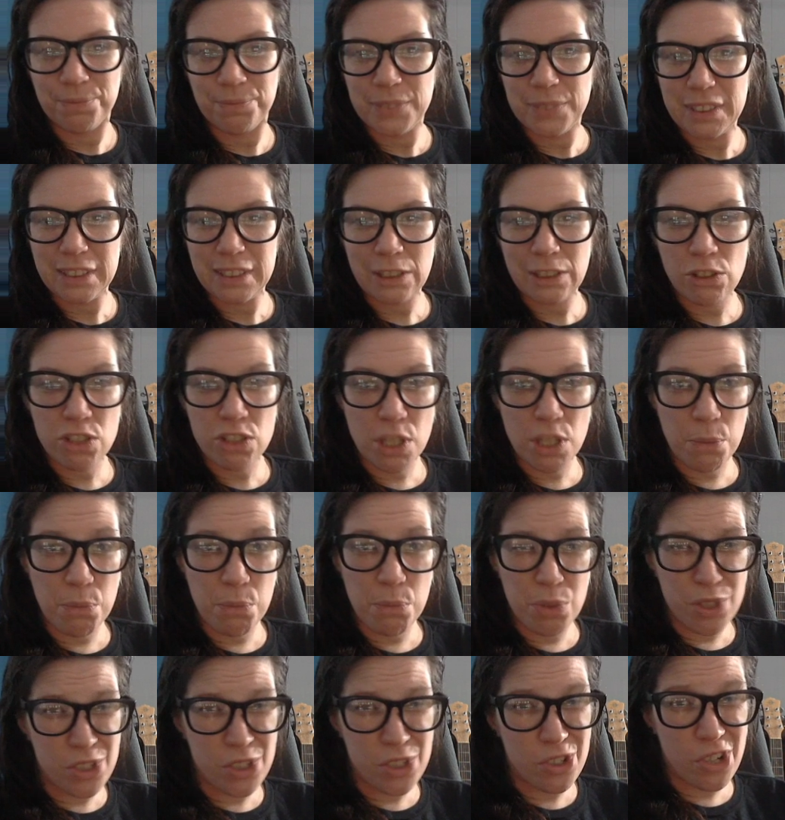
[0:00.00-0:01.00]
sounds like
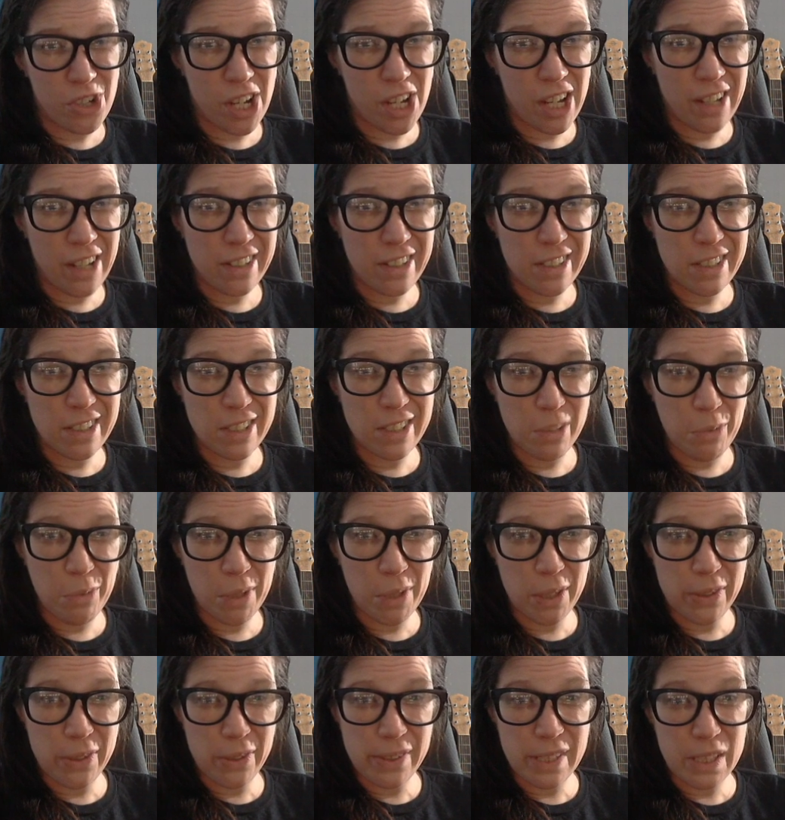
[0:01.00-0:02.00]
putting your eggs in someone
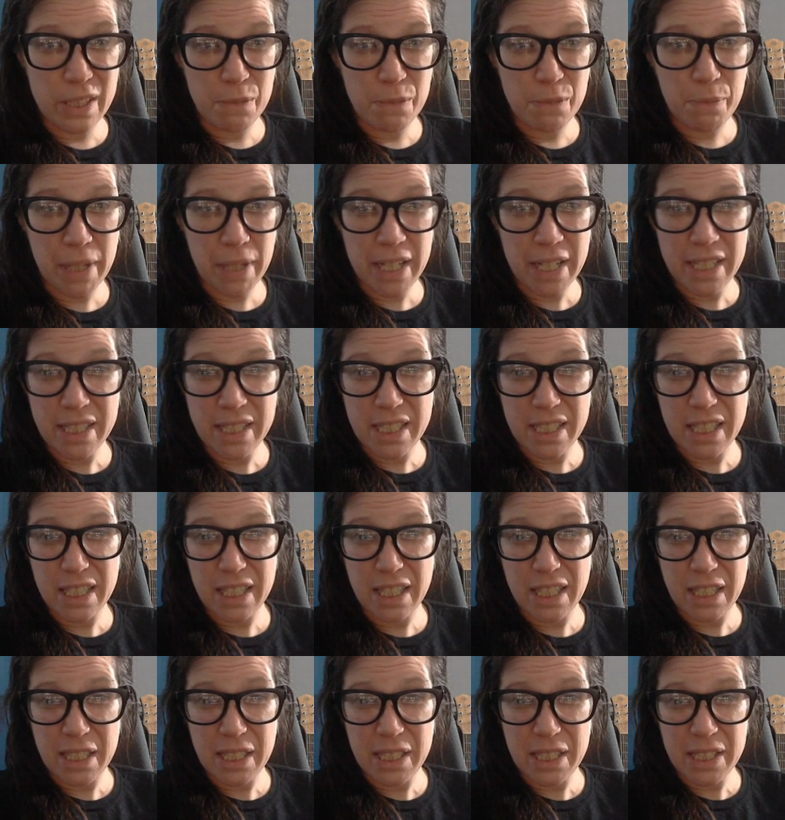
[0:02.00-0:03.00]
else's basket,
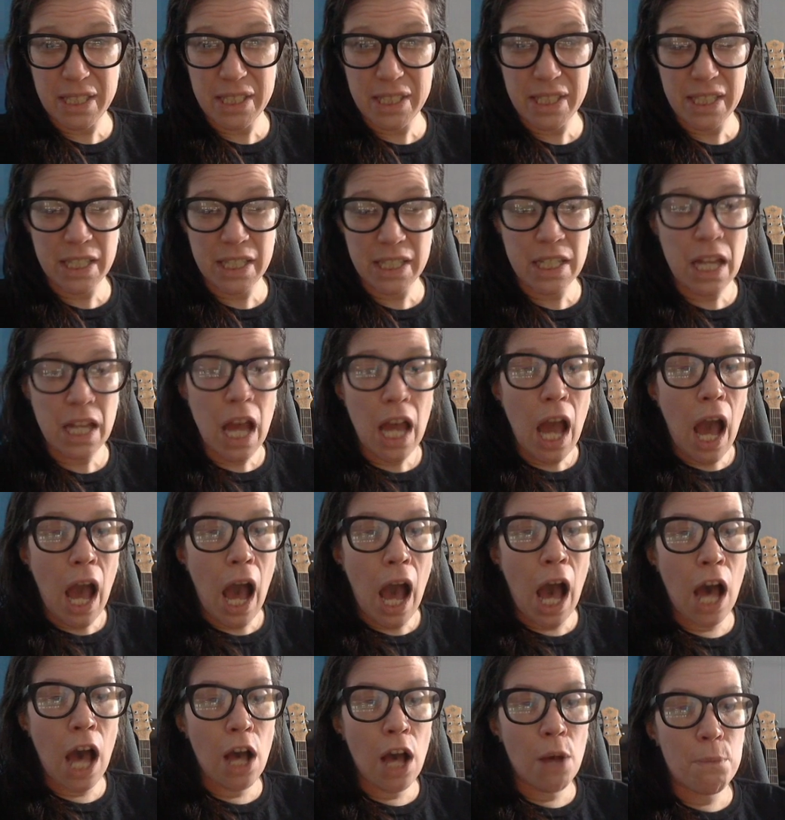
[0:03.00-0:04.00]
I tells ya.
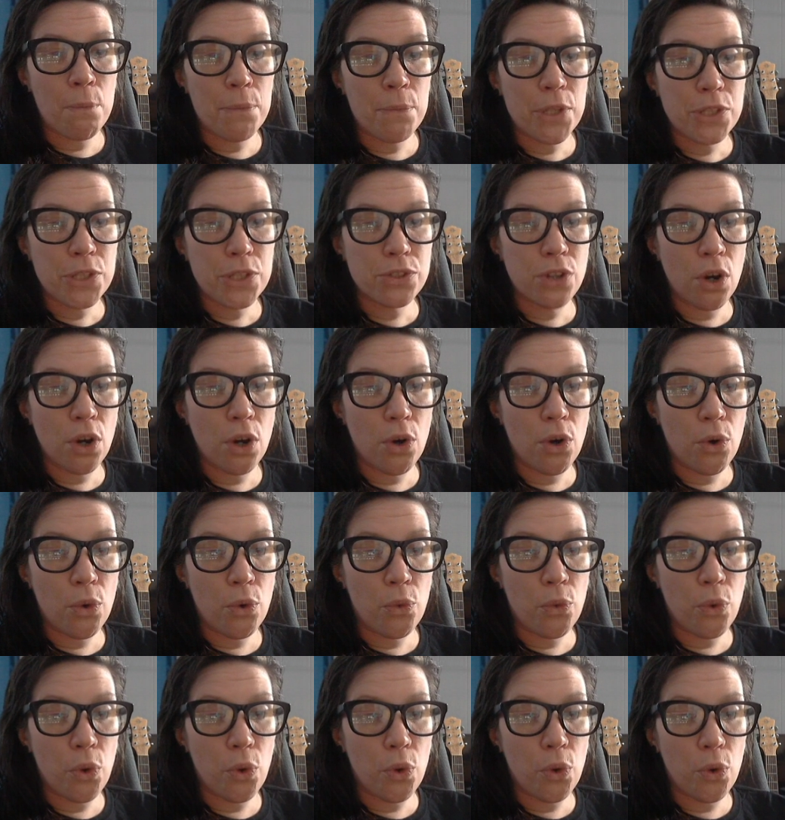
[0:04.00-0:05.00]
So
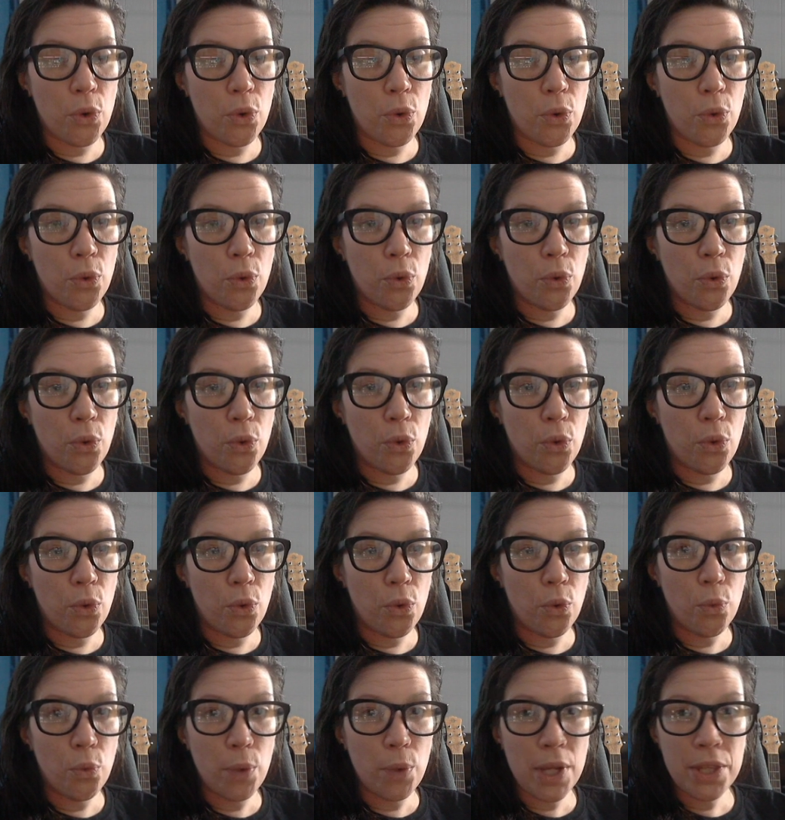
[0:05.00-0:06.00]

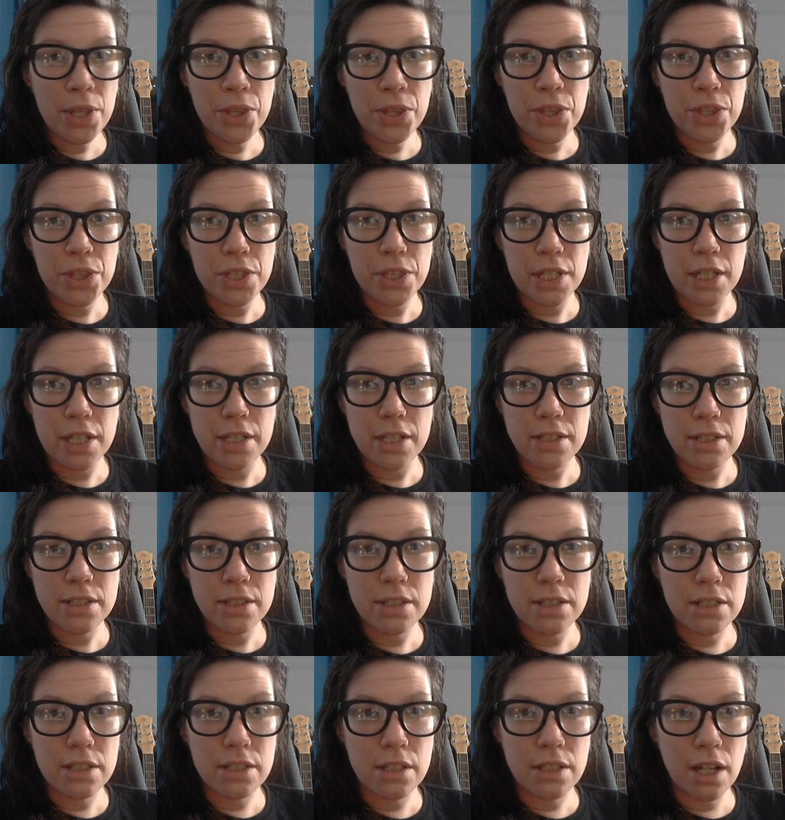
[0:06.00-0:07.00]
with this
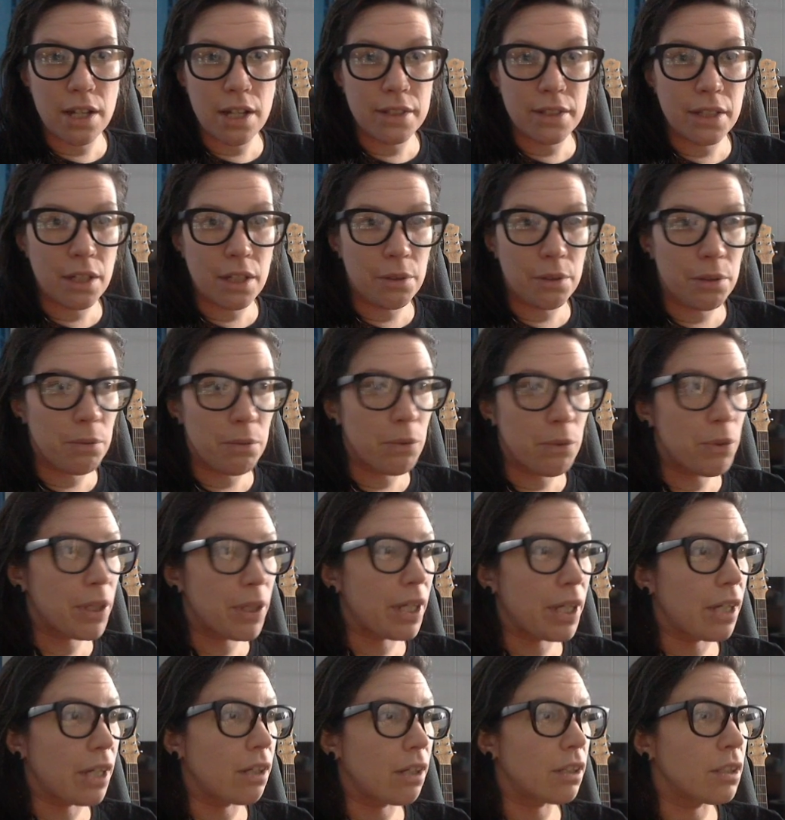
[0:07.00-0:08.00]
design that I'm going to be
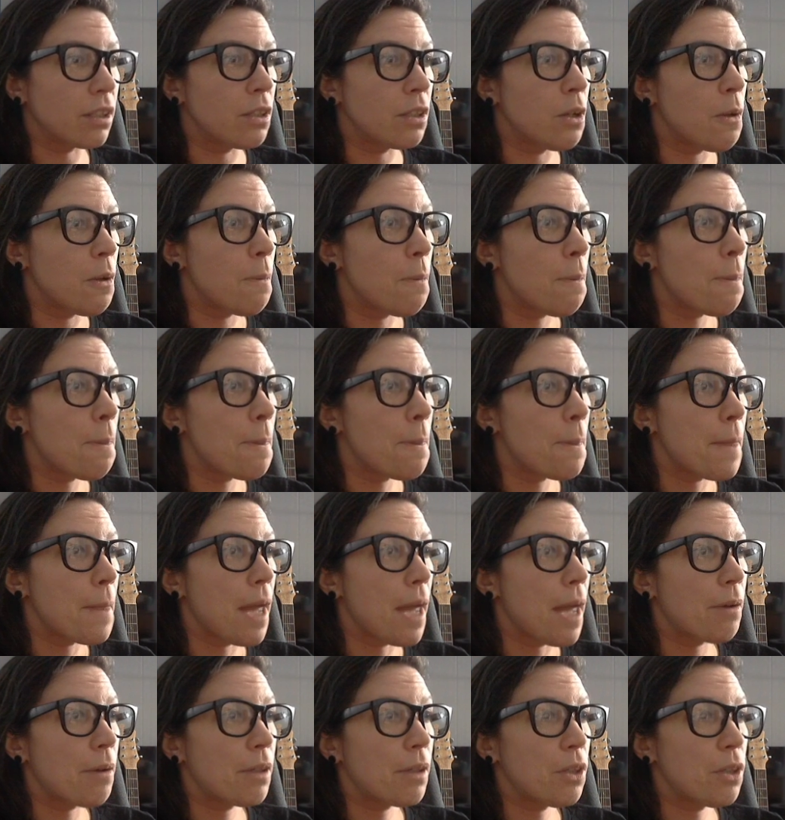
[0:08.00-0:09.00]
working on,
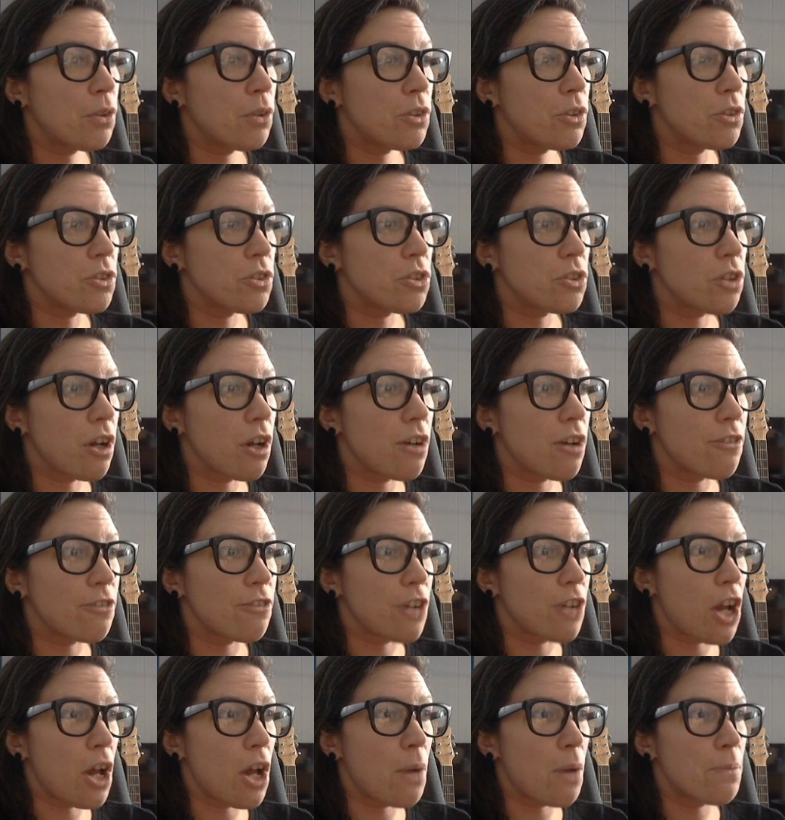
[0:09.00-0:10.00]
I'm going to start
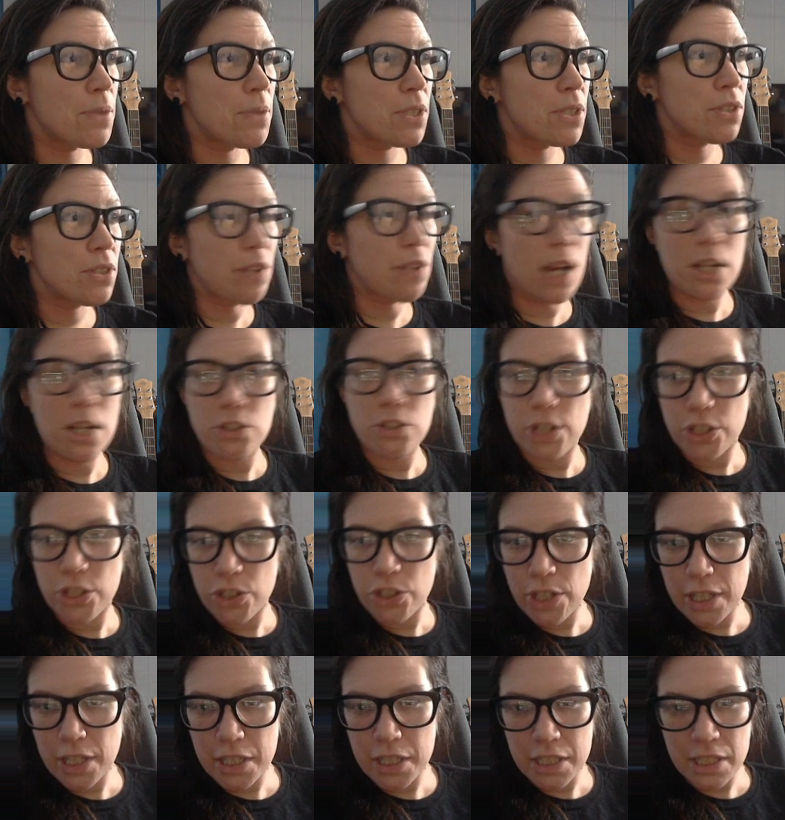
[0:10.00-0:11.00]
from scratch. You actually
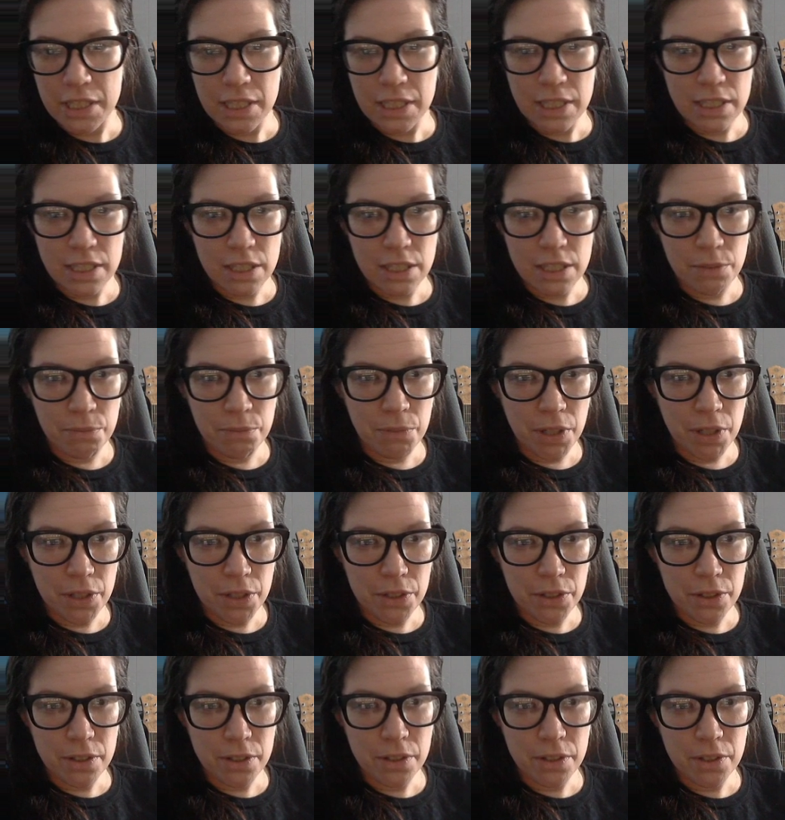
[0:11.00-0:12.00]
get to see some
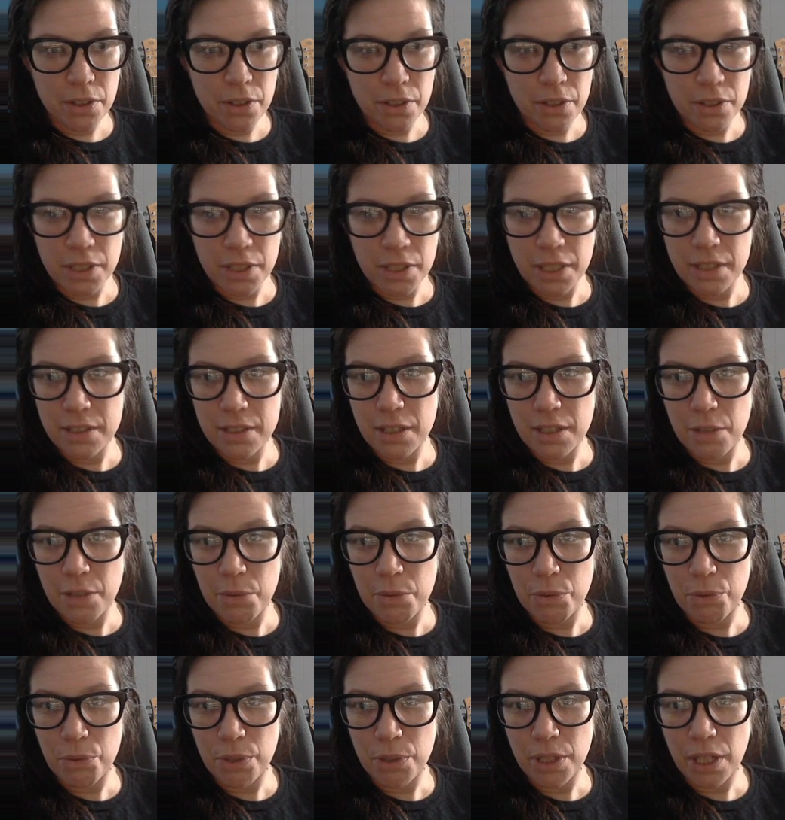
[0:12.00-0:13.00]
other things that I've
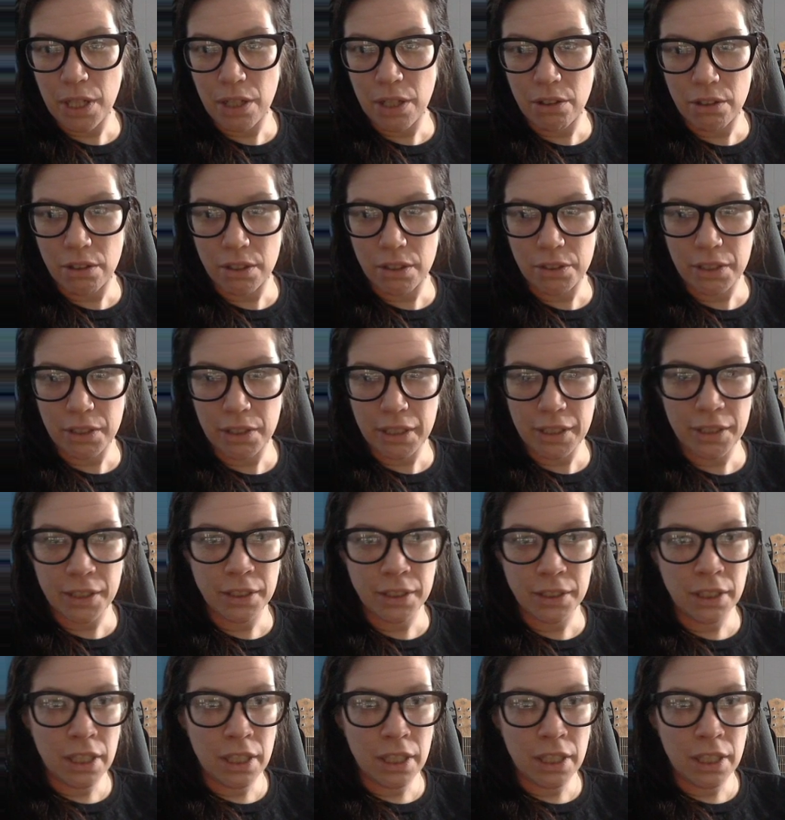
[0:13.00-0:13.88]
been working on there.